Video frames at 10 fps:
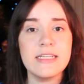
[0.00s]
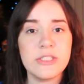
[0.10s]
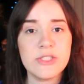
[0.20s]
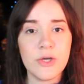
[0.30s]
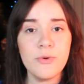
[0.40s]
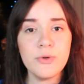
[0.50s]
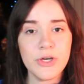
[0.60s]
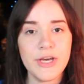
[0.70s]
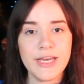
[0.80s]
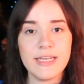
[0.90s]
so
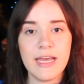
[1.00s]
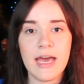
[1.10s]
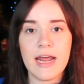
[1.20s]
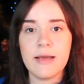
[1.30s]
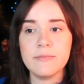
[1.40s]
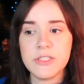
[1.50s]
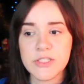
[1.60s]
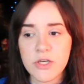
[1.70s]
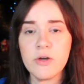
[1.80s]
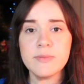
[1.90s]
good, and I am
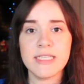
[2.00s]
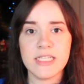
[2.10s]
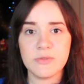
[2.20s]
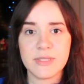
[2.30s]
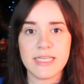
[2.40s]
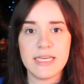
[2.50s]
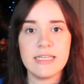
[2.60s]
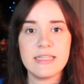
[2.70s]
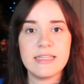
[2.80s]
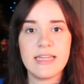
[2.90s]
so obsessed with it
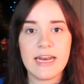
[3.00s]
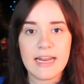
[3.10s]
that